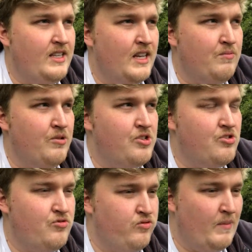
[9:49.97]
did was
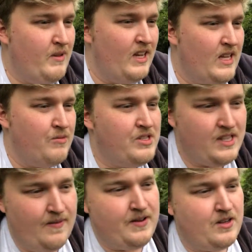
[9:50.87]
troubling, it was
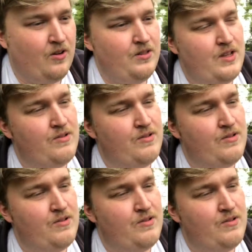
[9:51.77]
difficult.